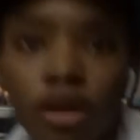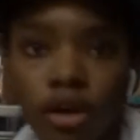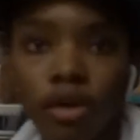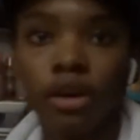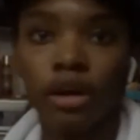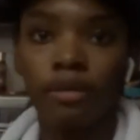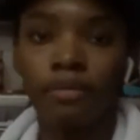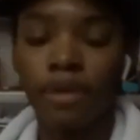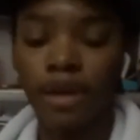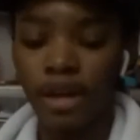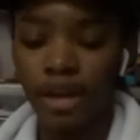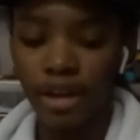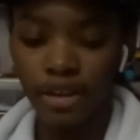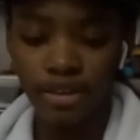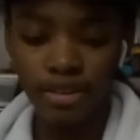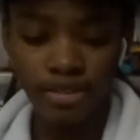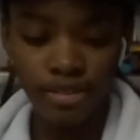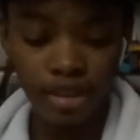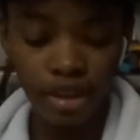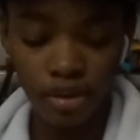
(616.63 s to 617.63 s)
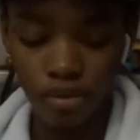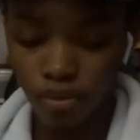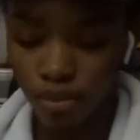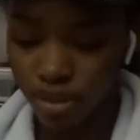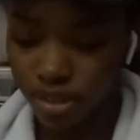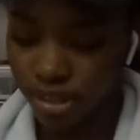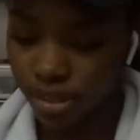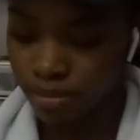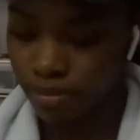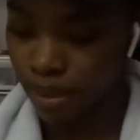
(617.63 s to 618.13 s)
Okay, I can't decide
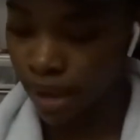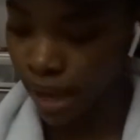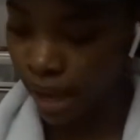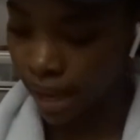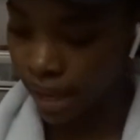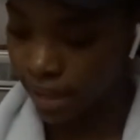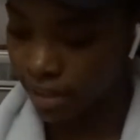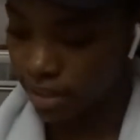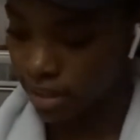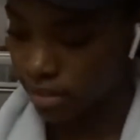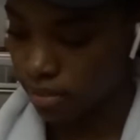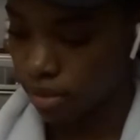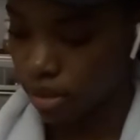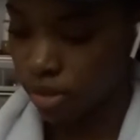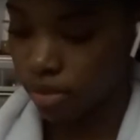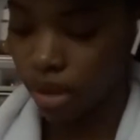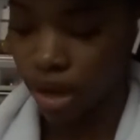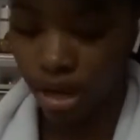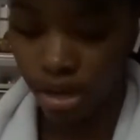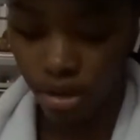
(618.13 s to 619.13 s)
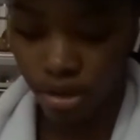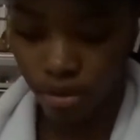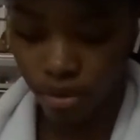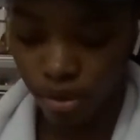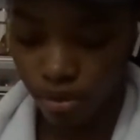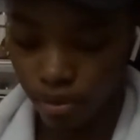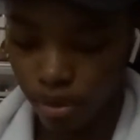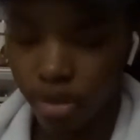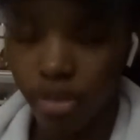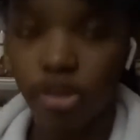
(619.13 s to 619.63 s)
which pants I'm gonna wear. I know I
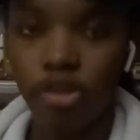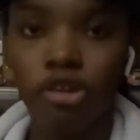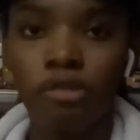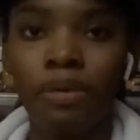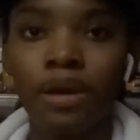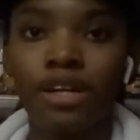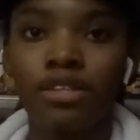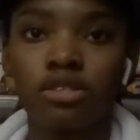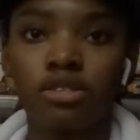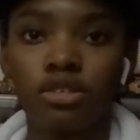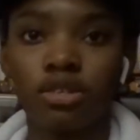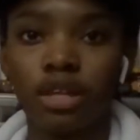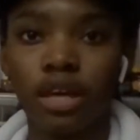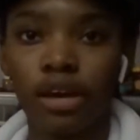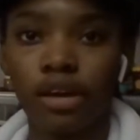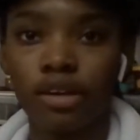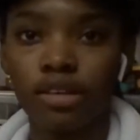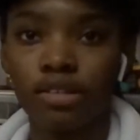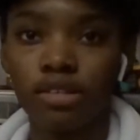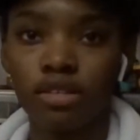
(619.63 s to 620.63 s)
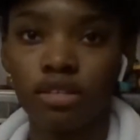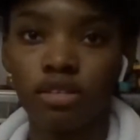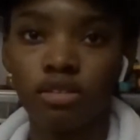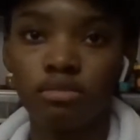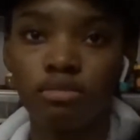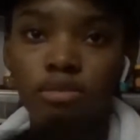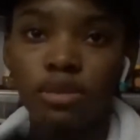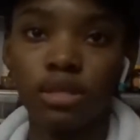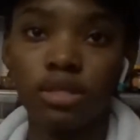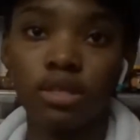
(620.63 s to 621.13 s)
wanna wear yoga pants or leggings because I'm
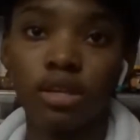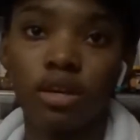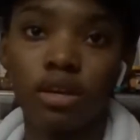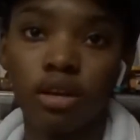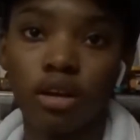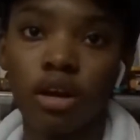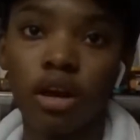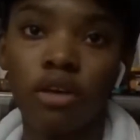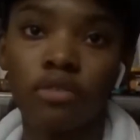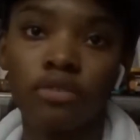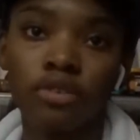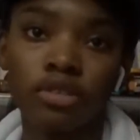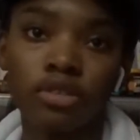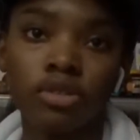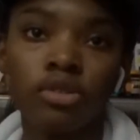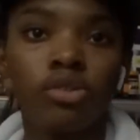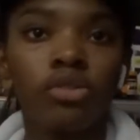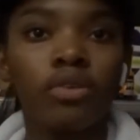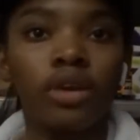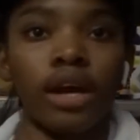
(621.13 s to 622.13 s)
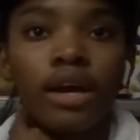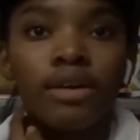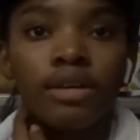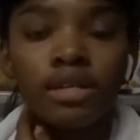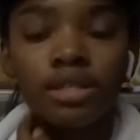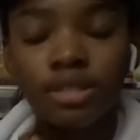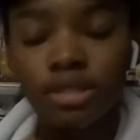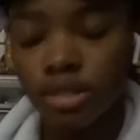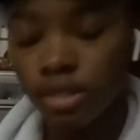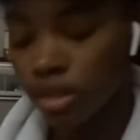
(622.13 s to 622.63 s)
gonna be sitting in the car for 2 to 3
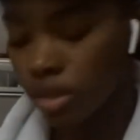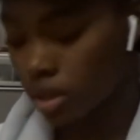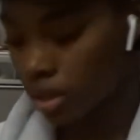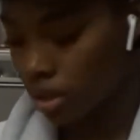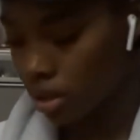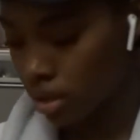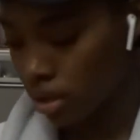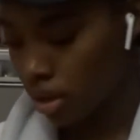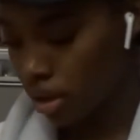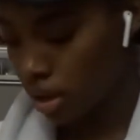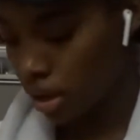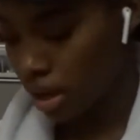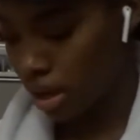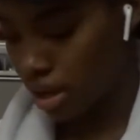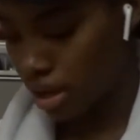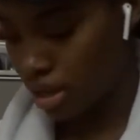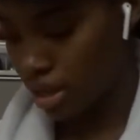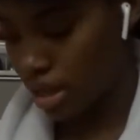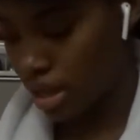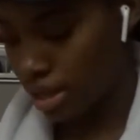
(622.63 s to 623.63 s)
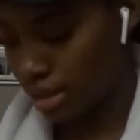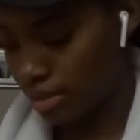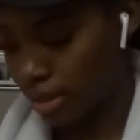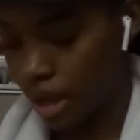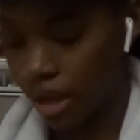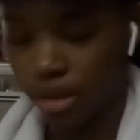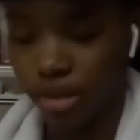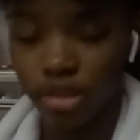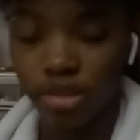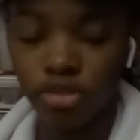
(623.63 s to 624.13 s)
hours. And then I'm
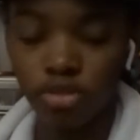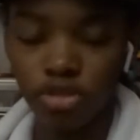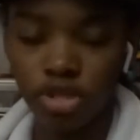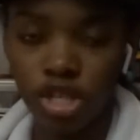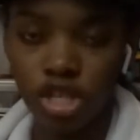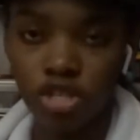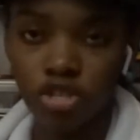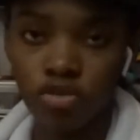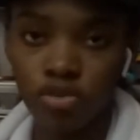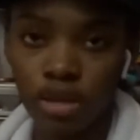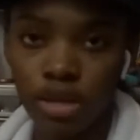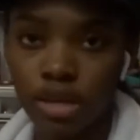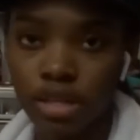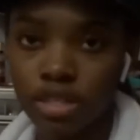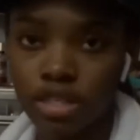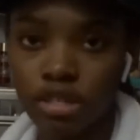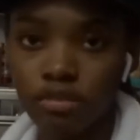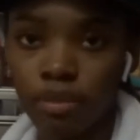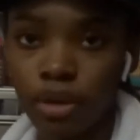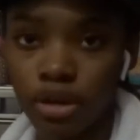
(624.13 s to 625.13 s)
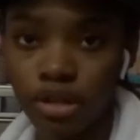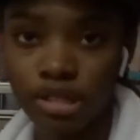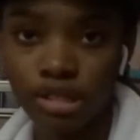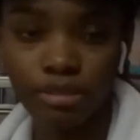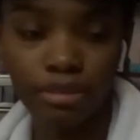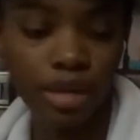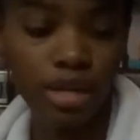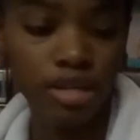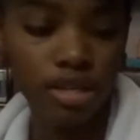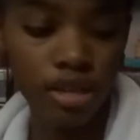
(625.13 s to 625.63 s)
not gonna change when I get to the mall because
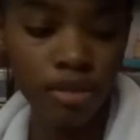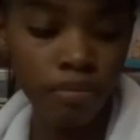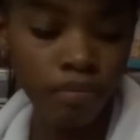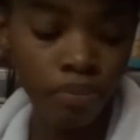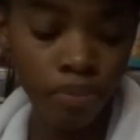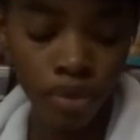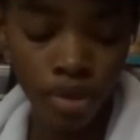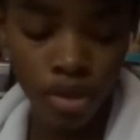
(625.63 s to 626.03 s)
I'm lazy.